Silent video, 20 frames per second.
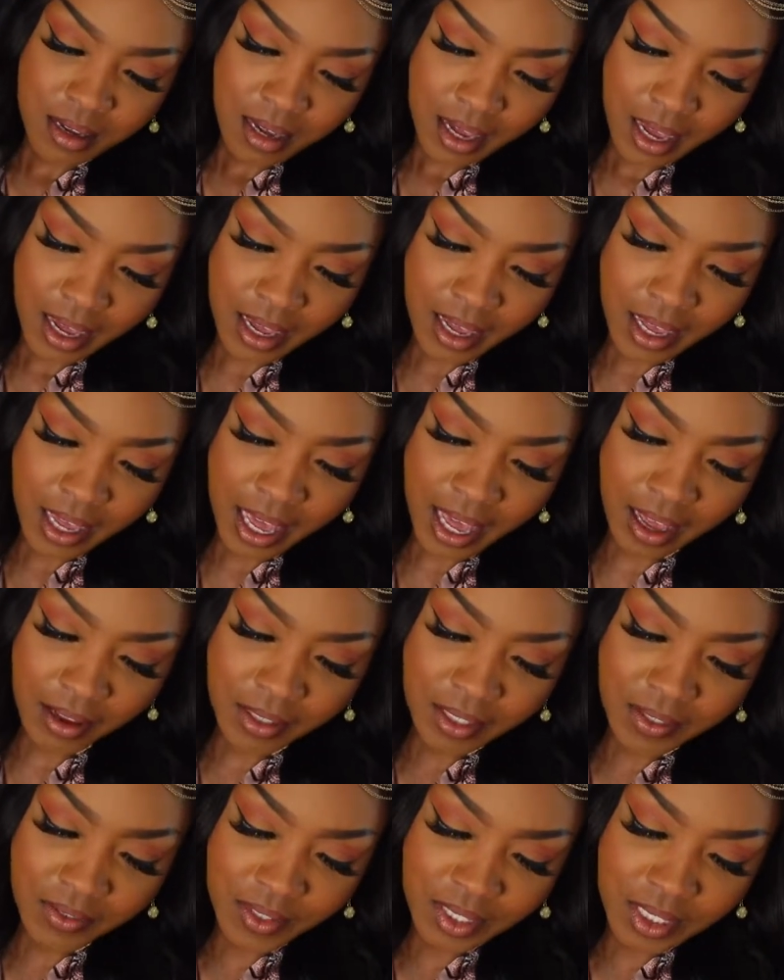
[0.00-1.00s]
uh,
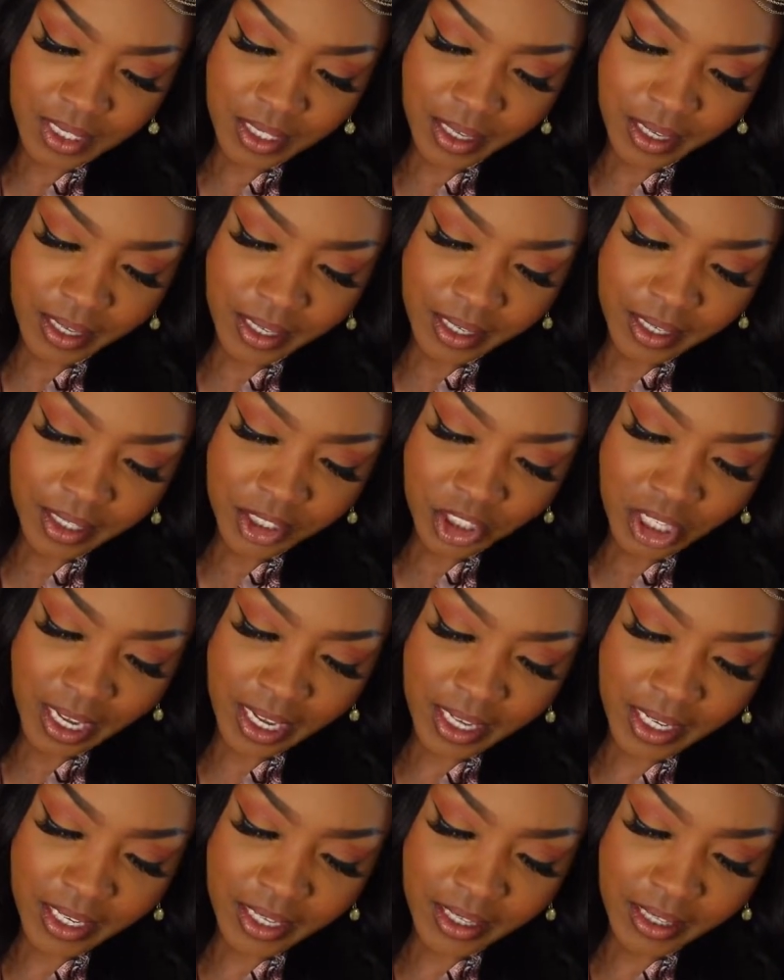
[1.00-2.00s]
House of Sillage
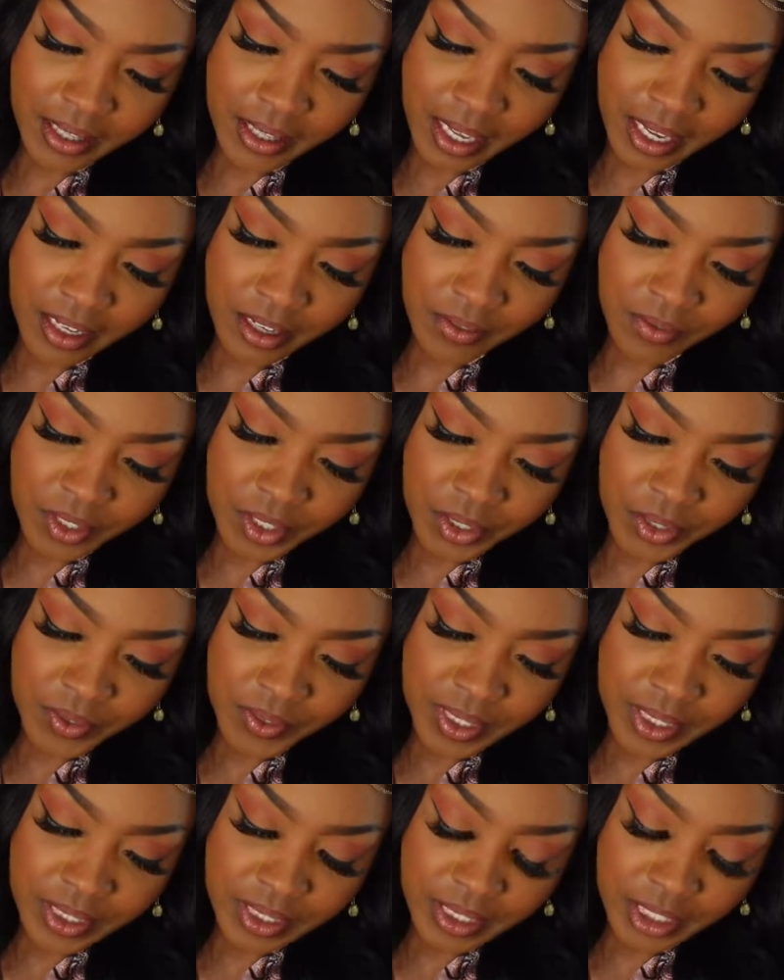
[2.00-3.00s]
80th
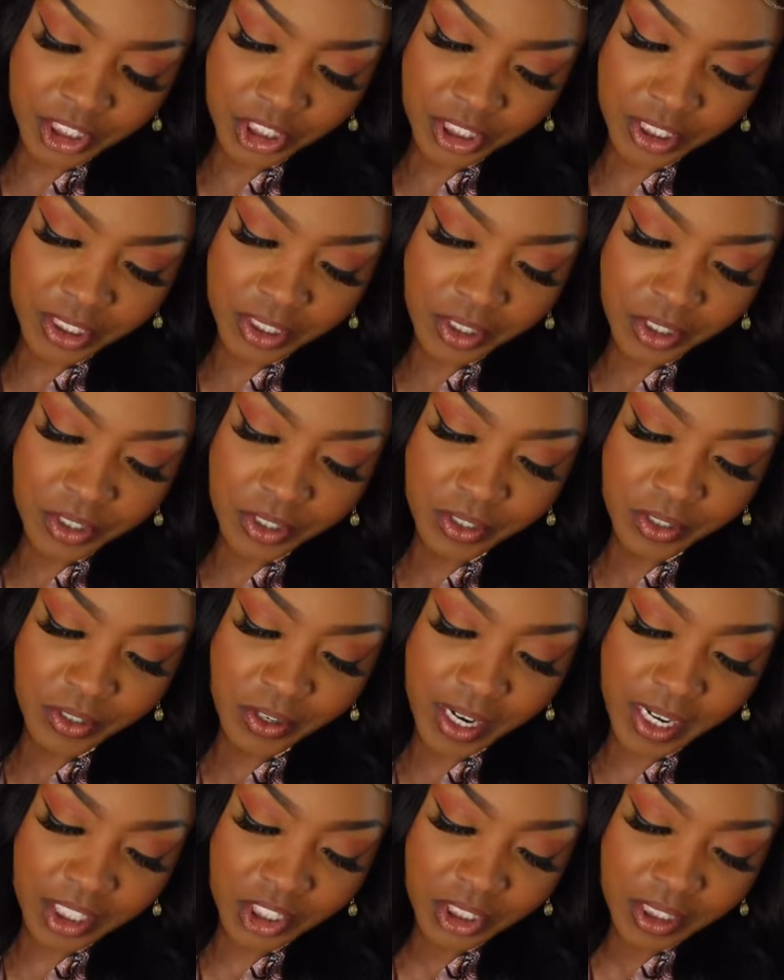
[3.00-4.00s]
Anniversary Edition.
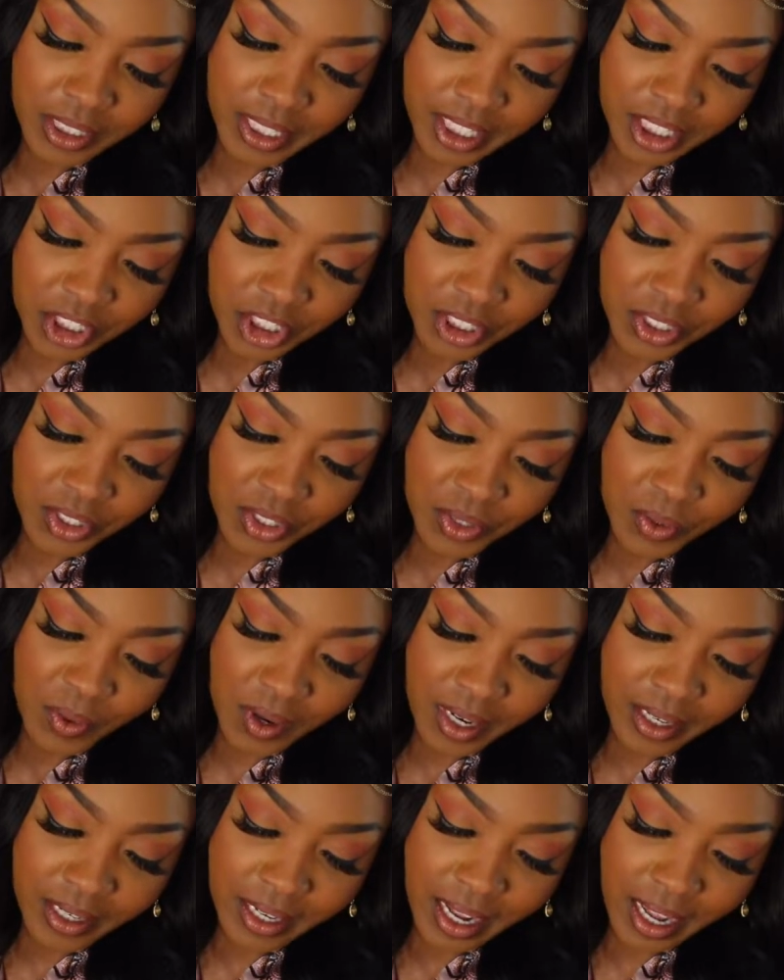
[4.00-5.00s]
Congratulations, you
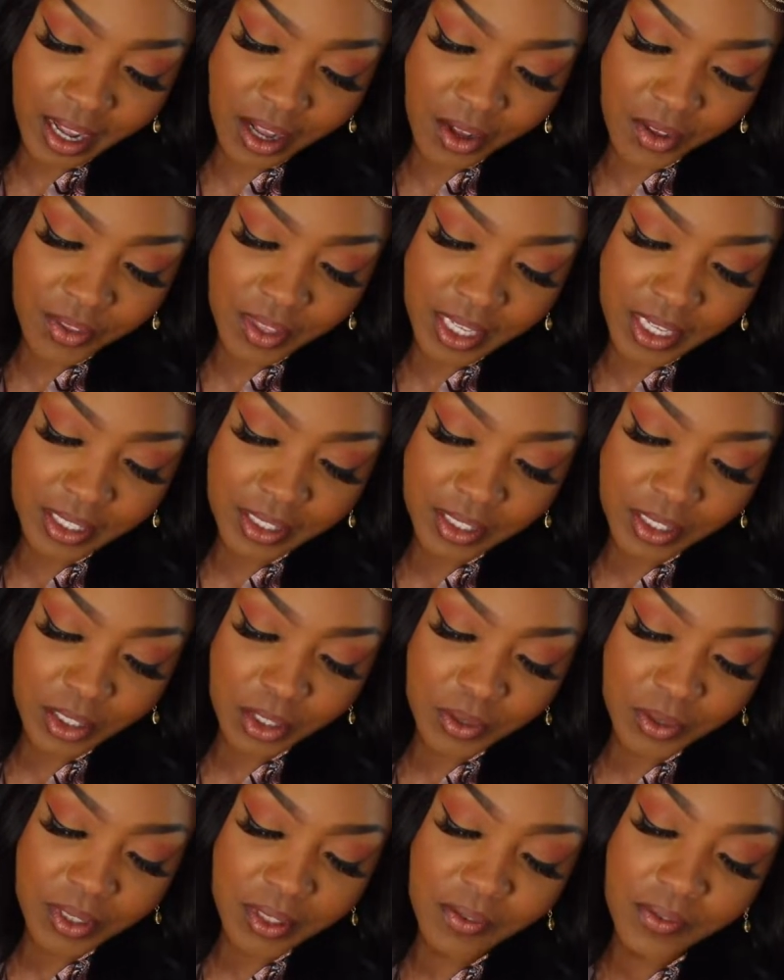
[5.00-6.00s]
are now the
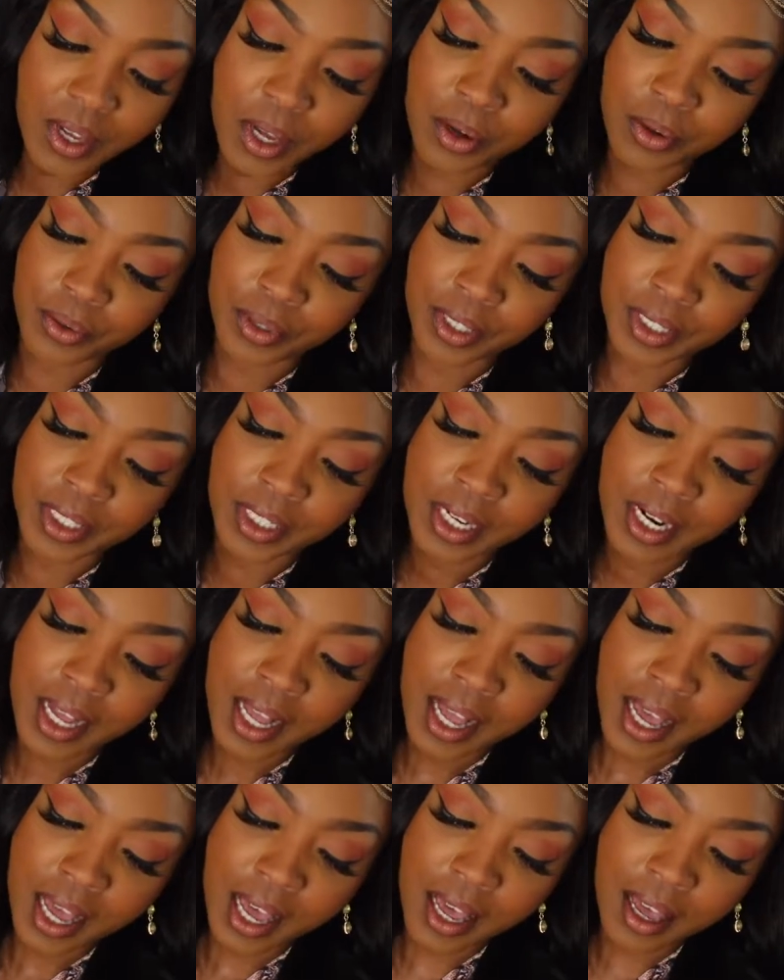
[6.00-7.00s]
exclusive owner
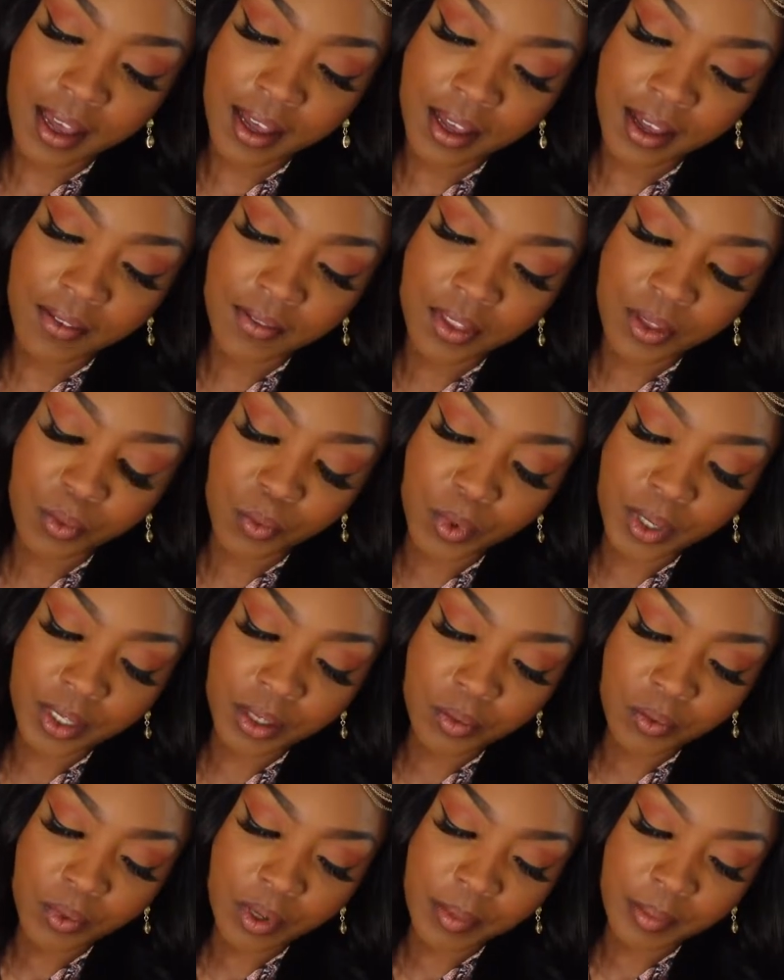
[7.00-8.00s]
of the
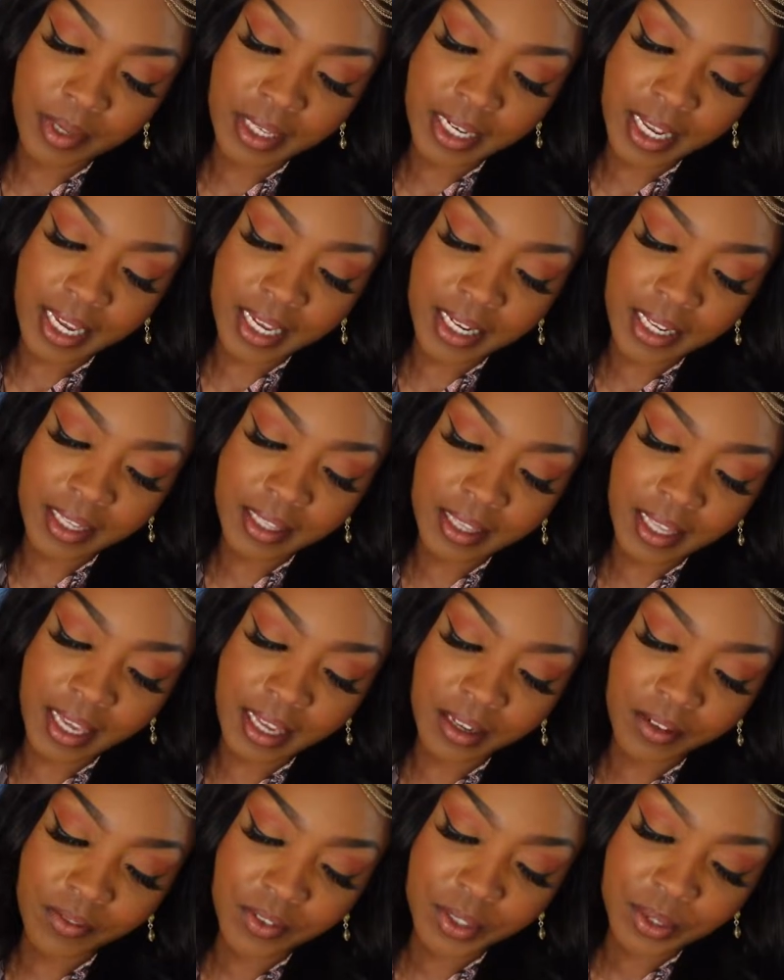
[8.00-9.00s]
Wonder Woman 80th
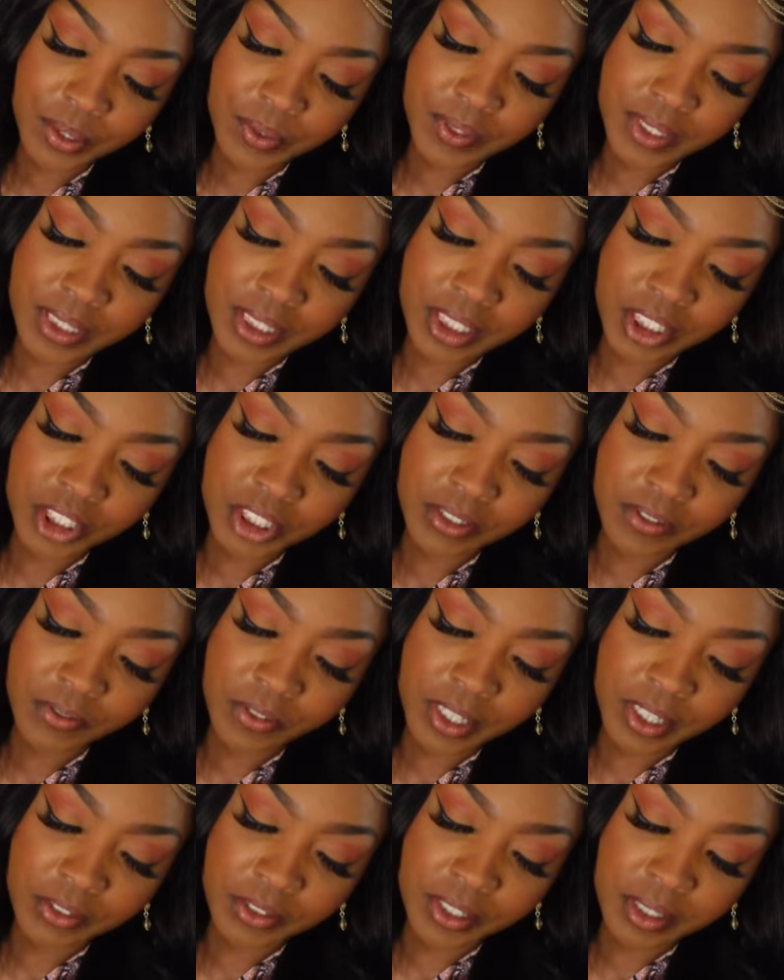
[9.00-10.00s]
Anniversary Edition
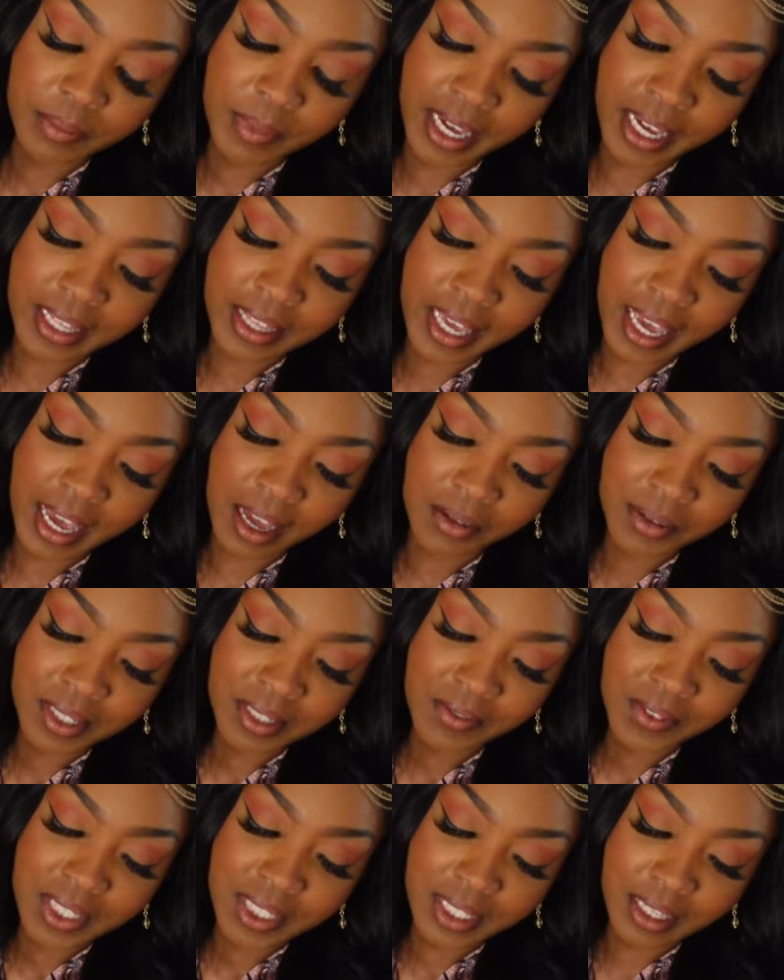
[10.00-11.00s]
fragrance by the House
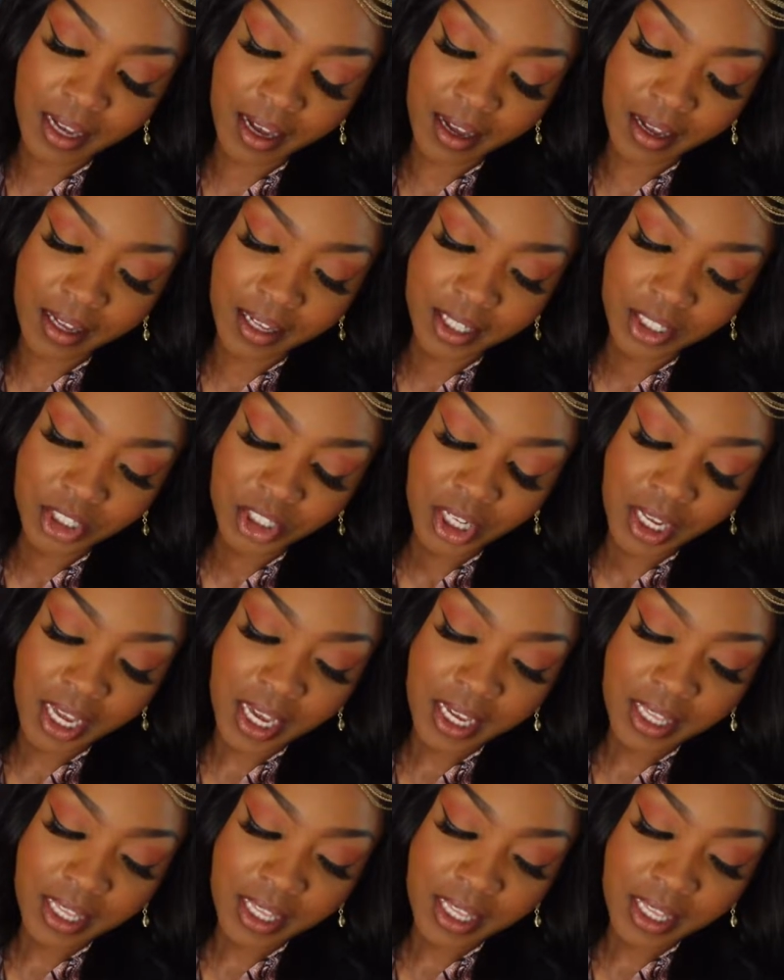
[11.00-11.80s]
of Sillage.